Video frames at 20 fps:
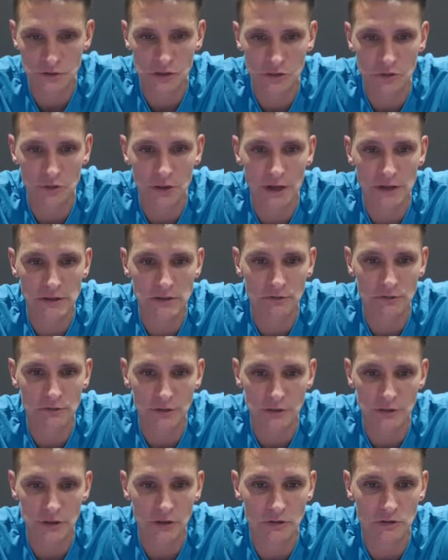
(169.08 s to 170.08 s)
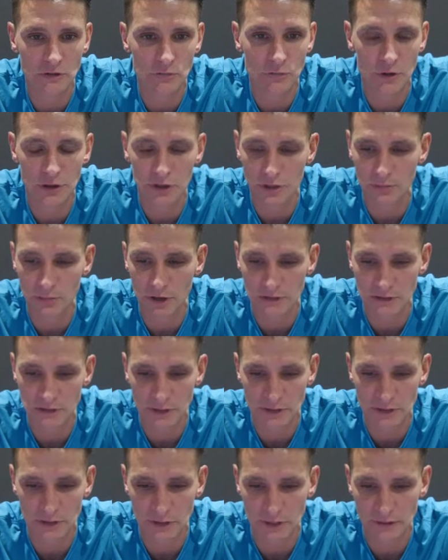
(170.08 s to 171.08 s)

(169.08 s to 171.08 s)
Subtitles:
2 days. The physios have worked their magic.